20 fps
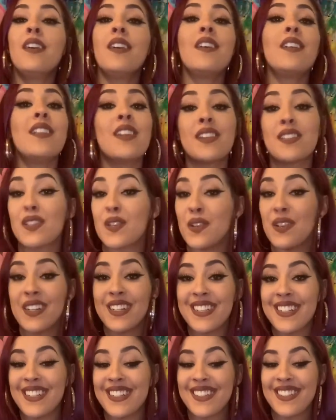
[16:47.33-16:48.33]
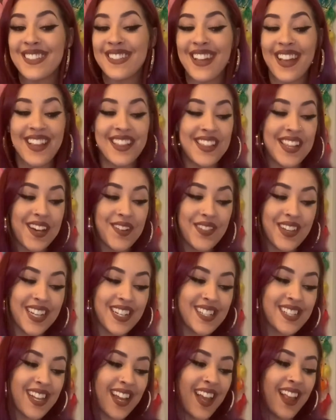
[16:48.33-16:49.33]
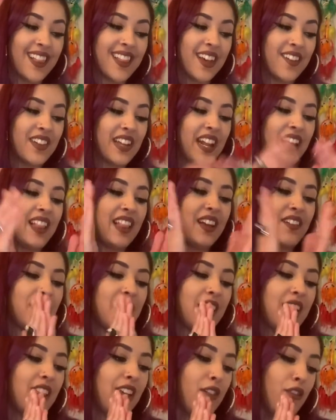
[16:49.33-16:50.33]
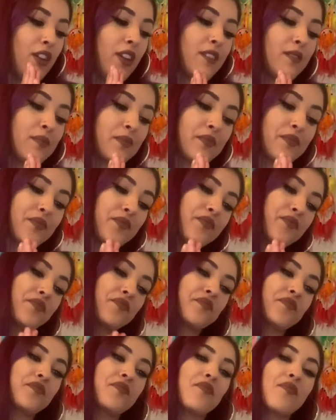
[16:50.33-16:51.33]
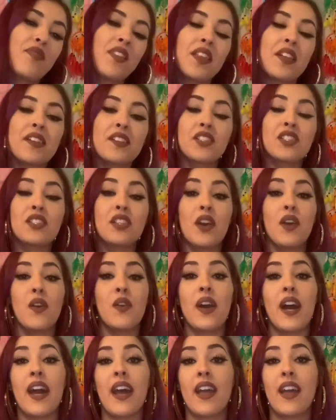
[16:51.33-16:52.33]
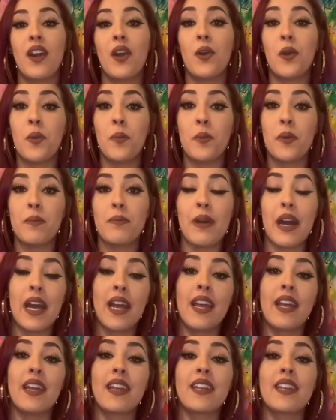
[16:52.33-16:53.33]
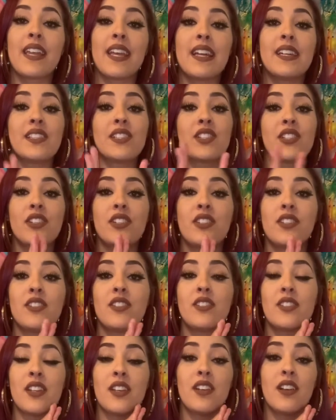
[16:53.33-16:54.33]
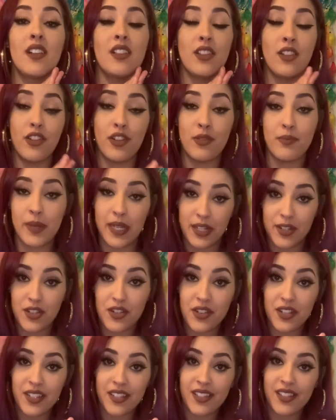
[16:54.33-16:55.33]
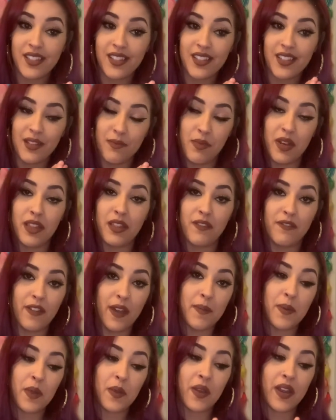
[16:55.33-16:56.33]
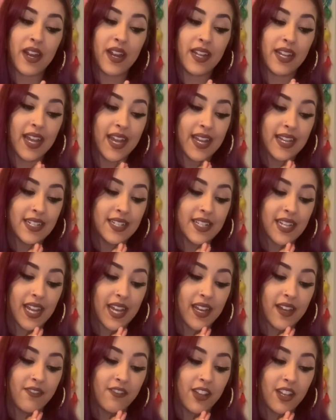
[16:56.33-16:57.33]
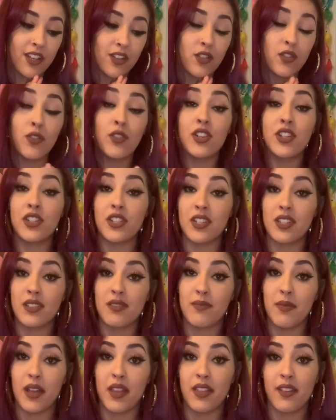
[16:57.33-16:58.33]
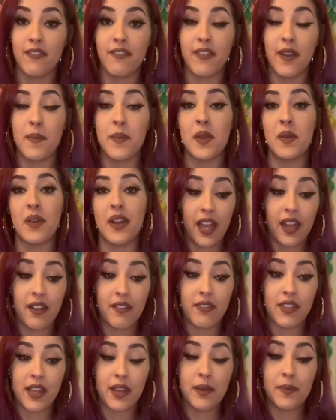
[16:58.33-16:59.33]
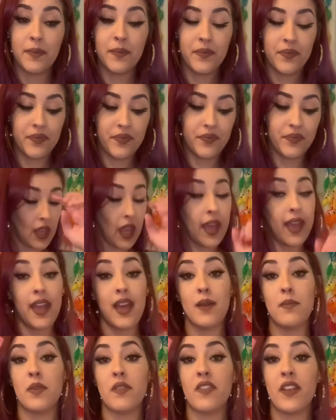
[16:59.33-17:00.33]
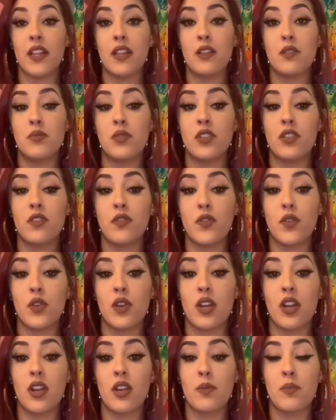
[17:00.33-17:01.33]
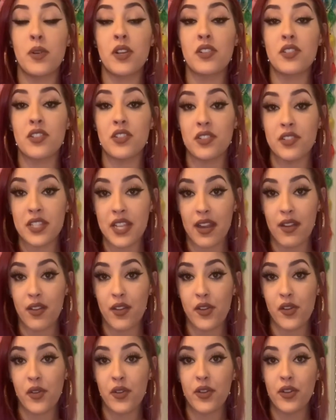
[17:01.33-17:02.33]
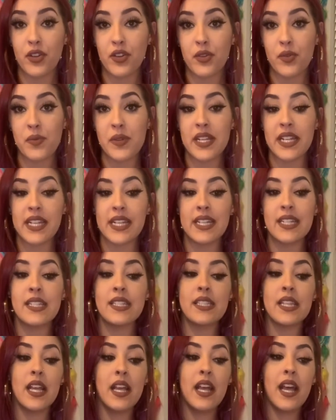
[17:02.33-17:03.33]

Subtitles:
And that's gorgeous. I love it. I love it. I love it. I love it. So I hope my Cancers learn boundaries the month of February and have a gorgeous month of February ahead of them. I am available for personal tarot and oracle readings.